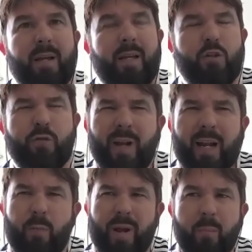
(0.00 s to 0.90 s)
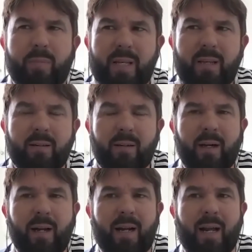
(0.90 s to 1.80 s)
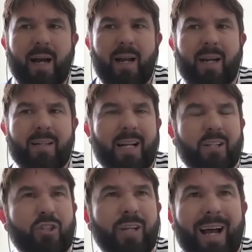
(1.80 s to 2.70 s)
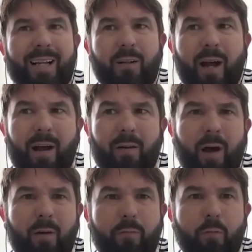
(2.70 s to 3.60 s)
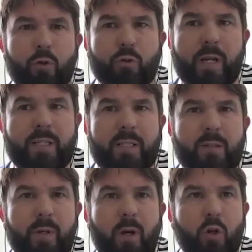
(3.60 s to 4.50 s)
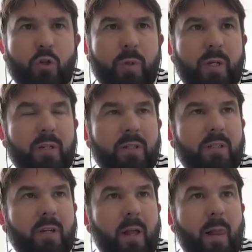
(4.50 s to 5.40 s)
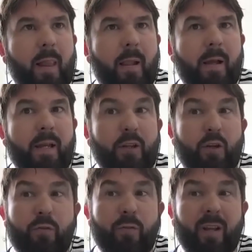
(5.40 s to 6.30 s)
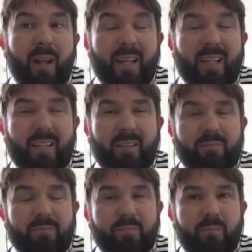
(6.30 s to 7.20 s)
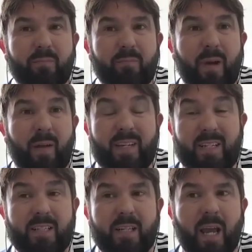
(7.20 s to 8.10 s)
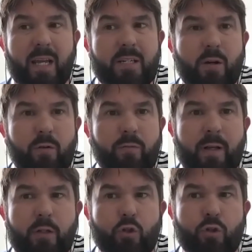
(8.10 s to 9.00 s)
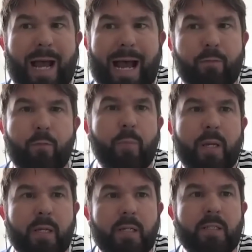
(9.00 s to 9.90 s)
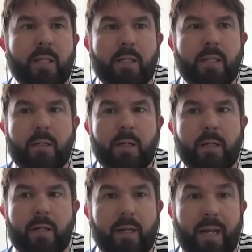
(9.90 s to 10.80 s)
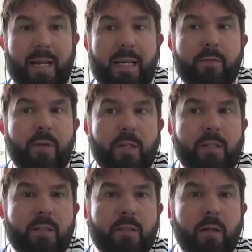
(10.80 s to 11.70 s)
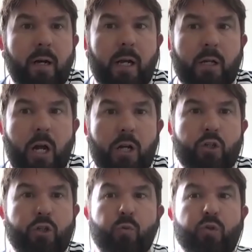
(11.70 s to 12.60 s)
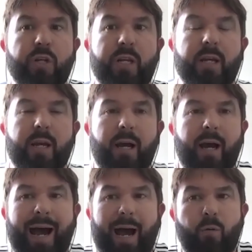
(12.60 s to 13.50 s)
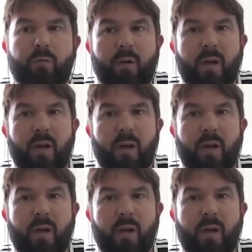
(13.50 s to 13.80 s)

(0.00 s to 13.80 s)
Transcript: feel a little bit empty and sad and frustrated, to be honest, because you do feel like, and this is the case, the fans just haven't been considered in any of this. I just don't see how